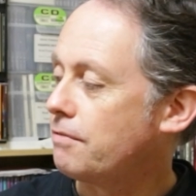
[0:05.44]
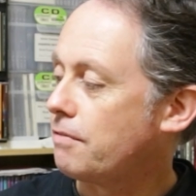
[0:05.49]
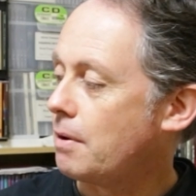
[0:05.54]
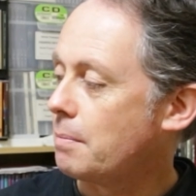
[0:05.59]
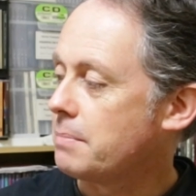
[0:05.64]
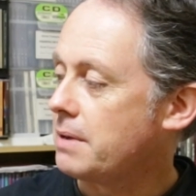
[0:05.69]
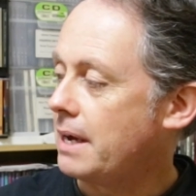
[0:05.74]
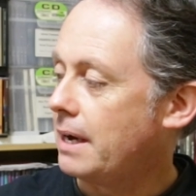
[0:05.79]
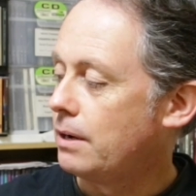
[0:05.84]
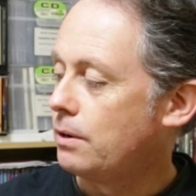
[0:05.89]

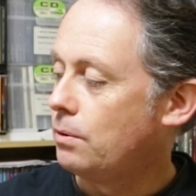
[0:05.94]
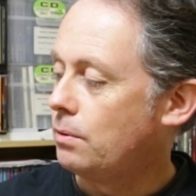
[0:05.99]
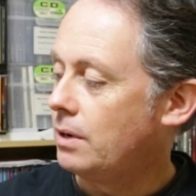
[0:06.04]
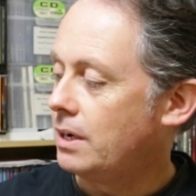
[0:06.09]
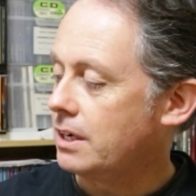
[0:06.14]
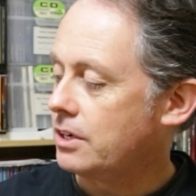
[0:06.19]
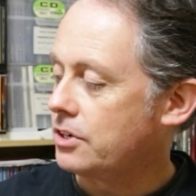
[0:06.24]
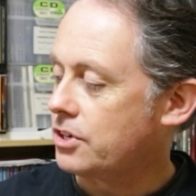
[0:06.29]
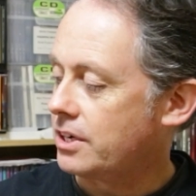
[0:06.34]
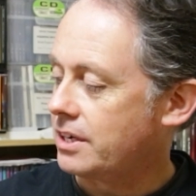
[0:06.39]
from Yahoo
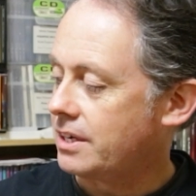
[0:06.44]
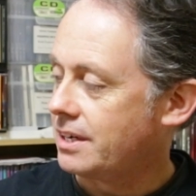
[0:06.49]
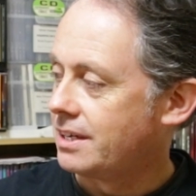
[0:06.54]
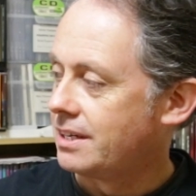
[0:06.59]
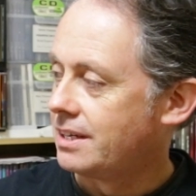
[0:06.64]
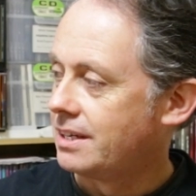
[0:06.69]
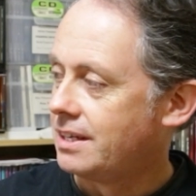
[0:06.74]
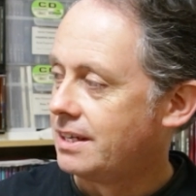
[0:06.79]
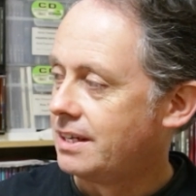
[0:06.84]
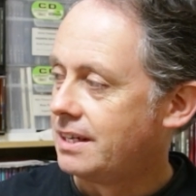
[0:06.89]
Auction.
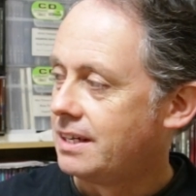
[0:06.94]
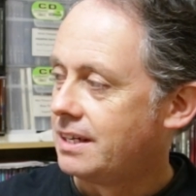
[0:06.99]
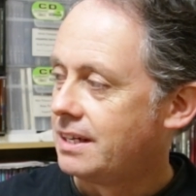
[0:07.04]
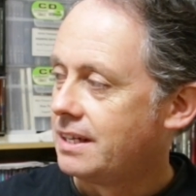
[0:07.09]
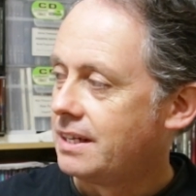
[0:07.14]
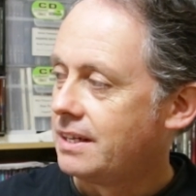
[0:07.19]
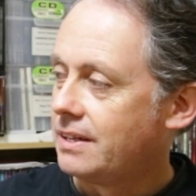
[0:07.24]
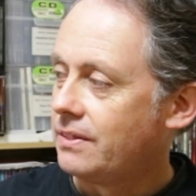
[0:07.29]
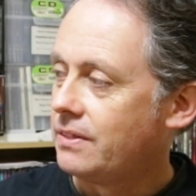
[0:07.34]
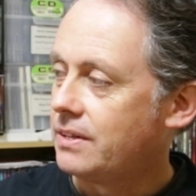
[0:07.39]

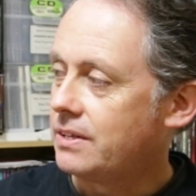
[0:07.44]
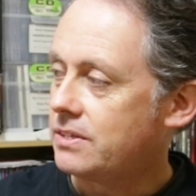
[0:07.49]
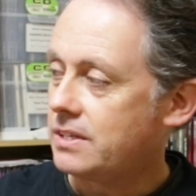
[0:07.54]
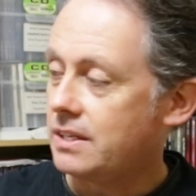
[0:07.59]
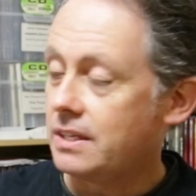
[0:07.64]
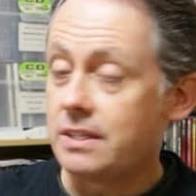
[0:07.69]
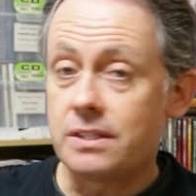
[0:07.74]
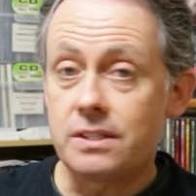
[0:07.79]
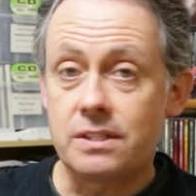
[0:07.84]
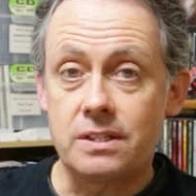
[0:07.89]
This
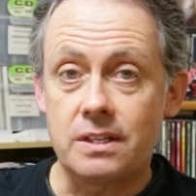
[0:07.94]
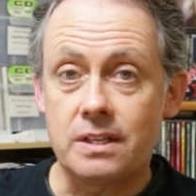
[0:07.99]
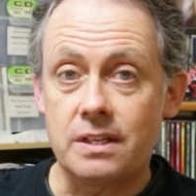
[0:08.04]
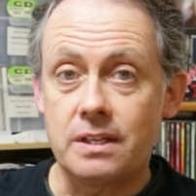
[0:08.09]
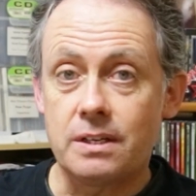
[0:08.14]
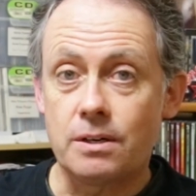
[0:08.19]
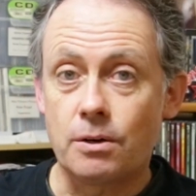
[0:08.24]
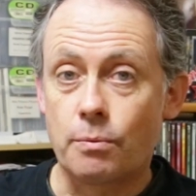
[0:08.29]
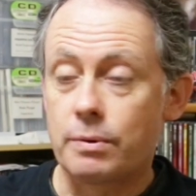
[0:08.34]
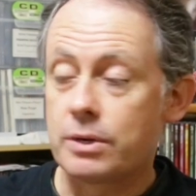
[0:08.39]
is
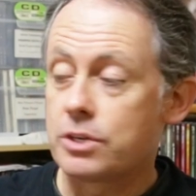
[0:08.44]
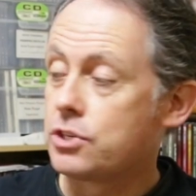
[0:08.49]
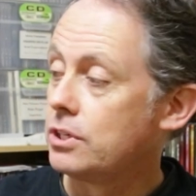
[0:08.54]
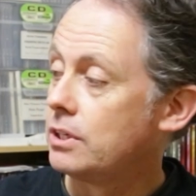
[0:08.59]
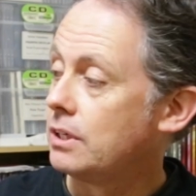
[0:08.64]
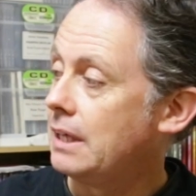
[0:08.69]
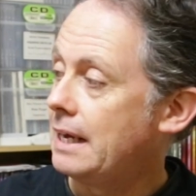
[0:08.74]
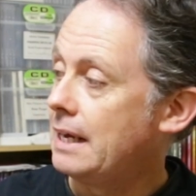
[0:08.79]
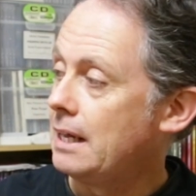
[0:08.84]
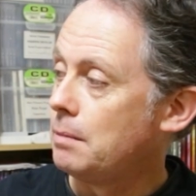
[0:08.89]
the
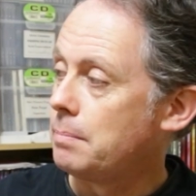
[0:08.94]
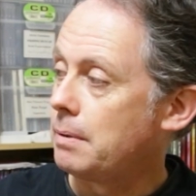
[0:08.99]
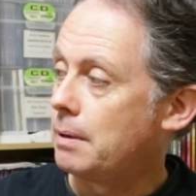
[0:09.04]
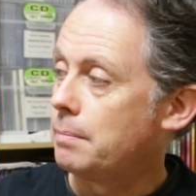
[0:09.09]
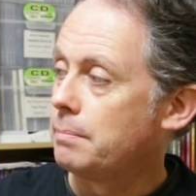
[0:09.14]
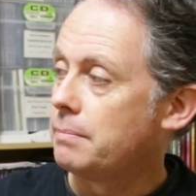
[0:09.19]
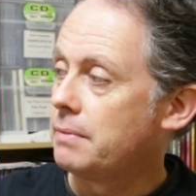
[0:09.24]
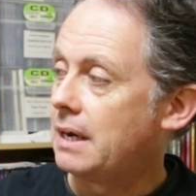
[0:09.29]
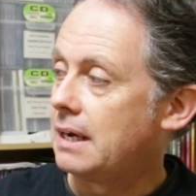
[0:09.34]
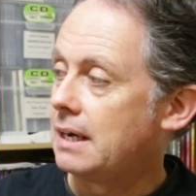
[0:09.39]
original
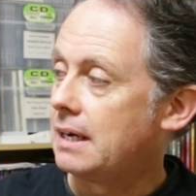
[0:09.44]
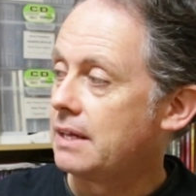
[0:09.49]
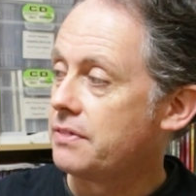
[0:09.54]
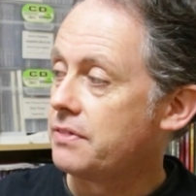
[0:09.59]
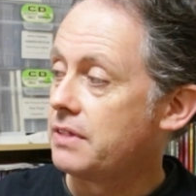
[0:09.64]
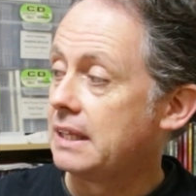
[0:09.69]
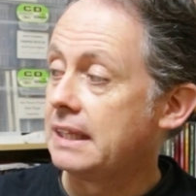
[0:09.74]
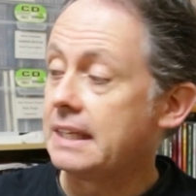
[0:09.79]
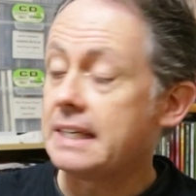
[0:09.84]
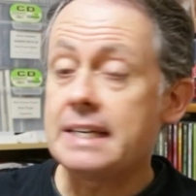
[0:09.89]
album,
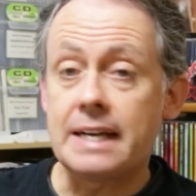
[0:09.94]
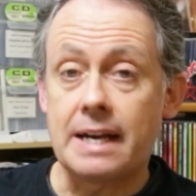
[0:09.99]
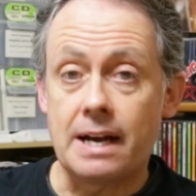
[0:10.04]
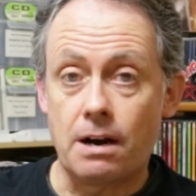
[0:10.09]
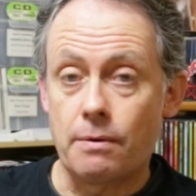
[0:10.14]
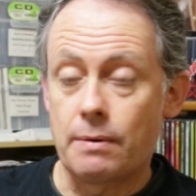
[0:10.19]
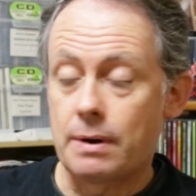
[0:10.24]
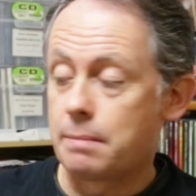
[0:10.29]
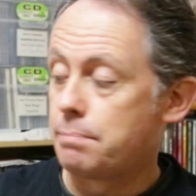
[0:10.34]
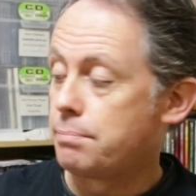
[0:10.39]
the Lee
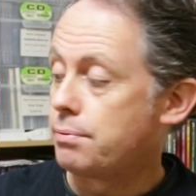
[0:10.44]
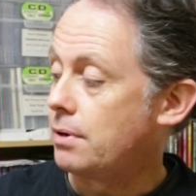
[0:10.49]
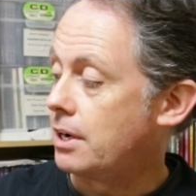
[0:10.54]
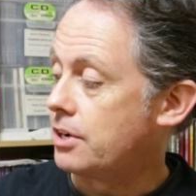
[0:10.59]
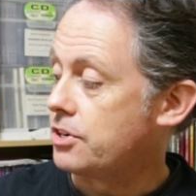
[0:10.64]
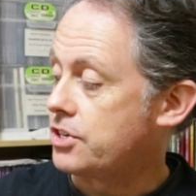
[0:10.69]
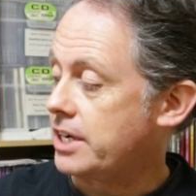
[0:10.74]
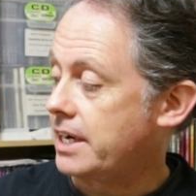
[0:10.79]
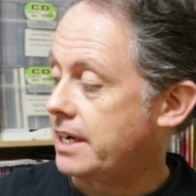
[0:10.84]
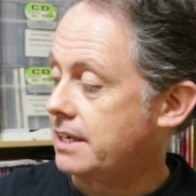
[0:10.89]
Aaron
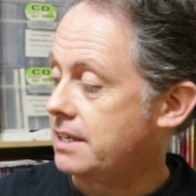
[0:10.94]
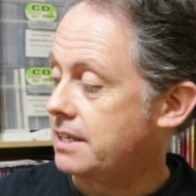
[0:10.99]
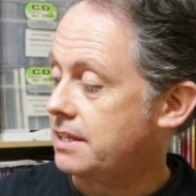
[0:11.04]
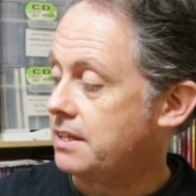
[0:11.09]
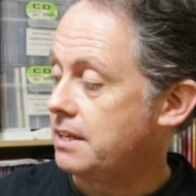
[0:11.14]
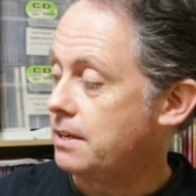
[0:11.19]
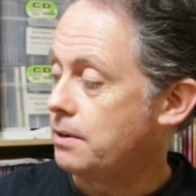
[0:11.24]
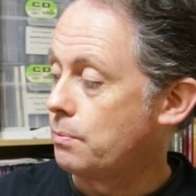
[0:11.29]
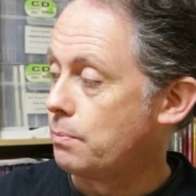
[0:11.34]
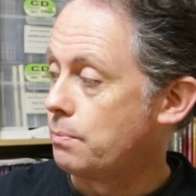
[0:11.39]
Project,
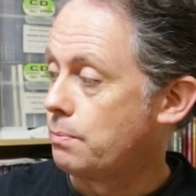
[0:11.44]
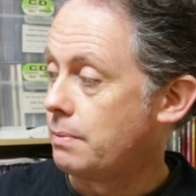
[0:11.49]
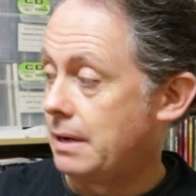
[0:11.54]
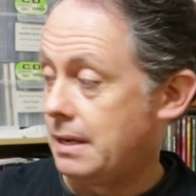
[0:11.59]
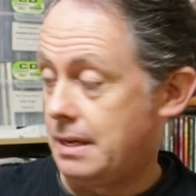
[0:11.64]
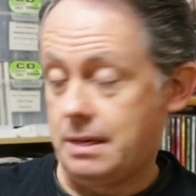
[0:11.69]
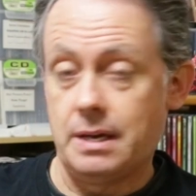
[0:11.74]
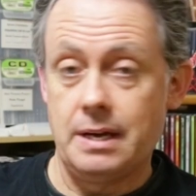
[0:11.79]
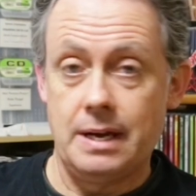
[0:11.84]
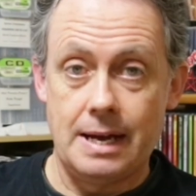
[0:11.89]
the
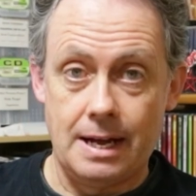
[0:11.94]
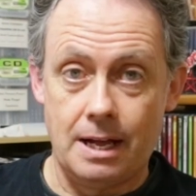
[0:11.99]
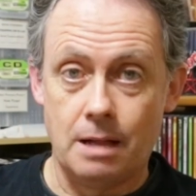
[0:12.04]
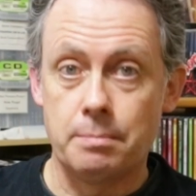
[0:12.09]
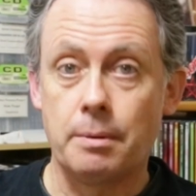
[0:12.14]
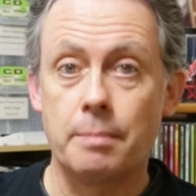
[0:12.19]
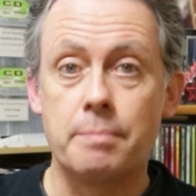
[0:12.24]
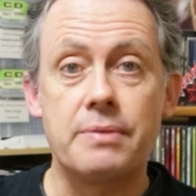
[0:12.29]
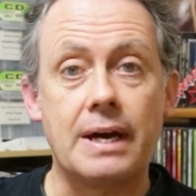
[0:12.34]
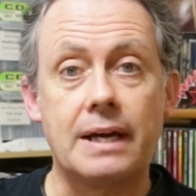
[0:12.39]

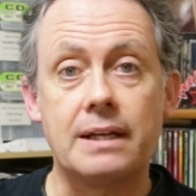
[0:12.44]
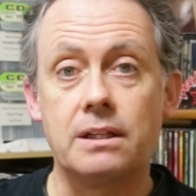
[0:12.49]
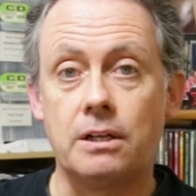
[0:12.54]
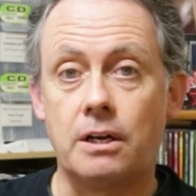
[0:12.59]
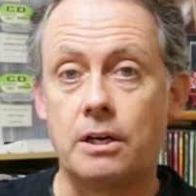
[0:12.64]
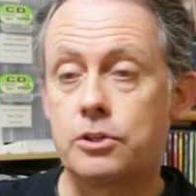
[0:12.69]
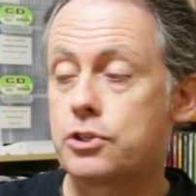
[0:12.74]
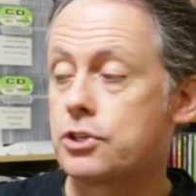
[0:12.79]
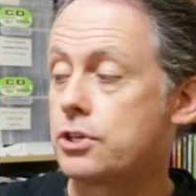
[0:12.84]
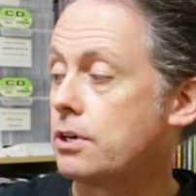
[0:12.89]
album that
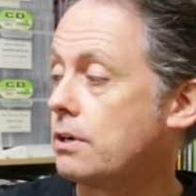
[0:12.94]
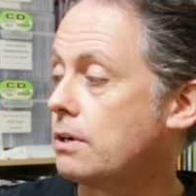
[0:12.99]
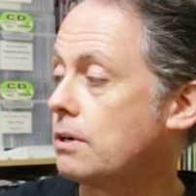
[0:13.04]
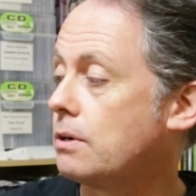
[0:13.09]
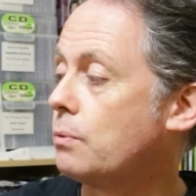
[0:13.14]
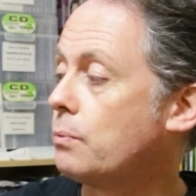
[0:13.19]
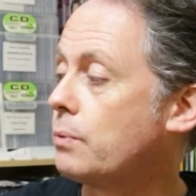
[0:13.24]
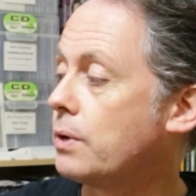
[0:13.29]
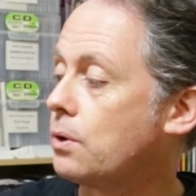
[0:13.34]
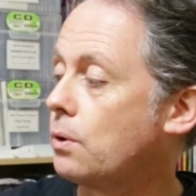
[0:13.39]
launched
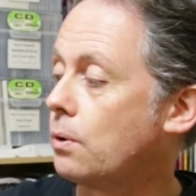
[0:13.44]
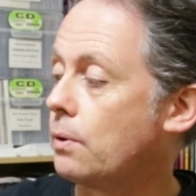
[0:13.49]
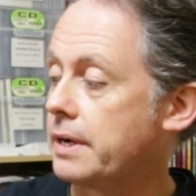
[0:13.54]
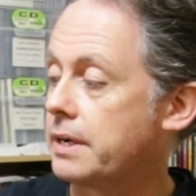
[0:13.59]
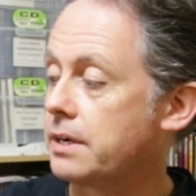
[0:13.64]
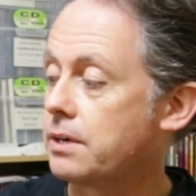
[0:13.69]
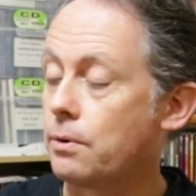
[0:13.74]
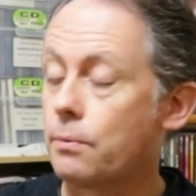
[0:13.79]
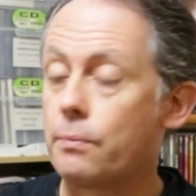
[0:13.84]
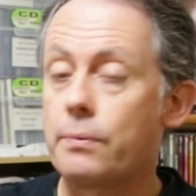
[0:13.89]
her
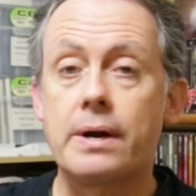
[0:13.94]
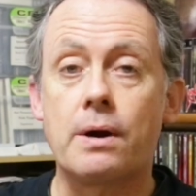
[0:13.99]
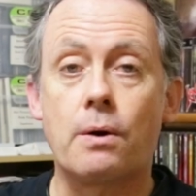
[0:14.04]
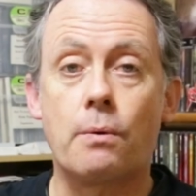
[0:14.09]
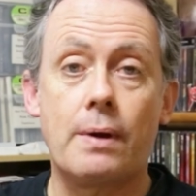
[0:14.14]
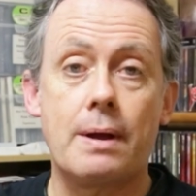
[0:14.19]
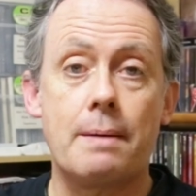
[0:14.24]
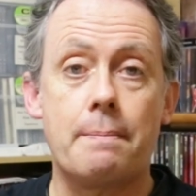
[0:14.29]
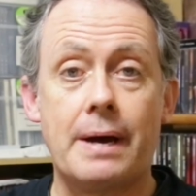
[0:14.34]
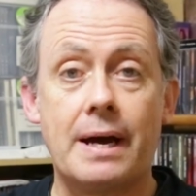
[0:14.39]
recording career
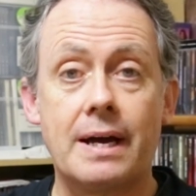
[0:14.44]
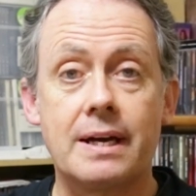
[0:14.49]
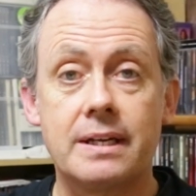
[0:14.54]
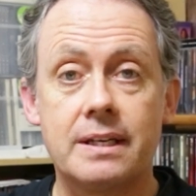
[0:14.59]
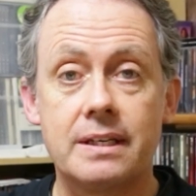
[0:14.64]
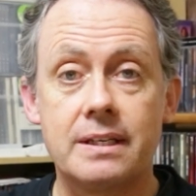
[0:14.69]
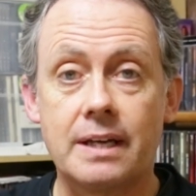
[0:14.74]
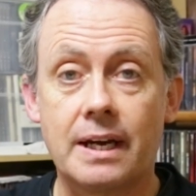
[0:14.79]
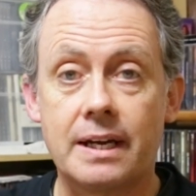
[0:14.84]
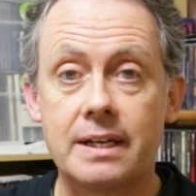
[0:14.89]
way back
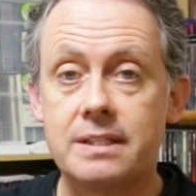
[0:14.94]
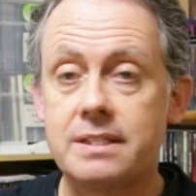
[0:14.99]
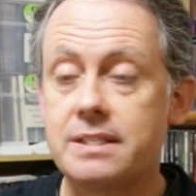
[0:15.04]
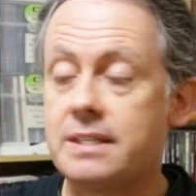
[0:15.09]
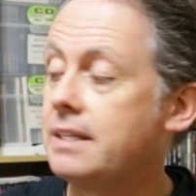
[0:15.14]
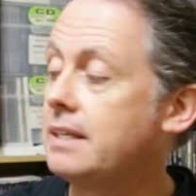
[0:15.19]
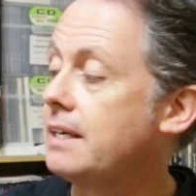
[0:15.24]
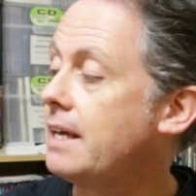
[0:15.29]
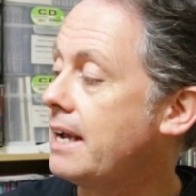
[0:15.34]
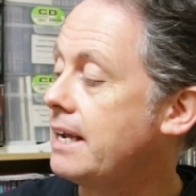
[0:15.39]
in
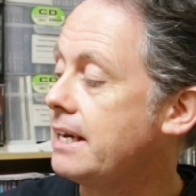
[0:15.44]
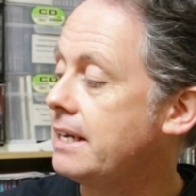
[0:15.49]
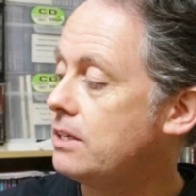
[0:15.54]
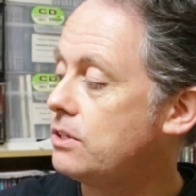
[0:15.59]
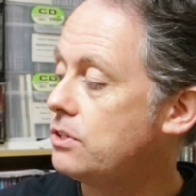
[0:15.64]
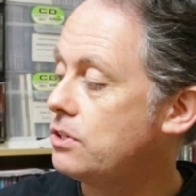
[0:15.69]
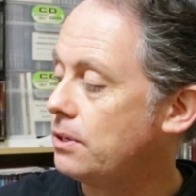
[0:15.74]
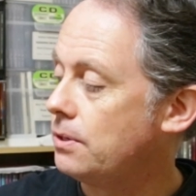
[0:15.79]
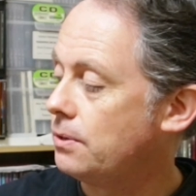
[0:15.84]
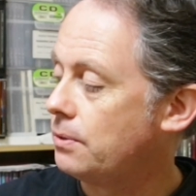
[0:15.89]

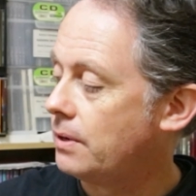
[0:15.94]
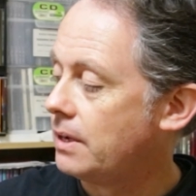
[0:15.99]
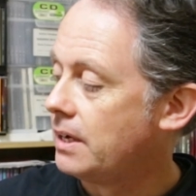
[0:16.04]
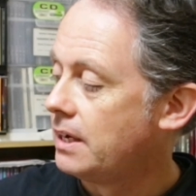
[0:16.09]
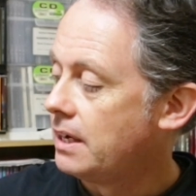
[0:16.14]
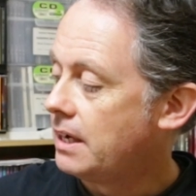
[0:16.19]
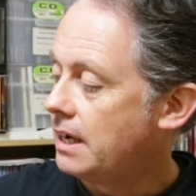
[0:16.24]
1982.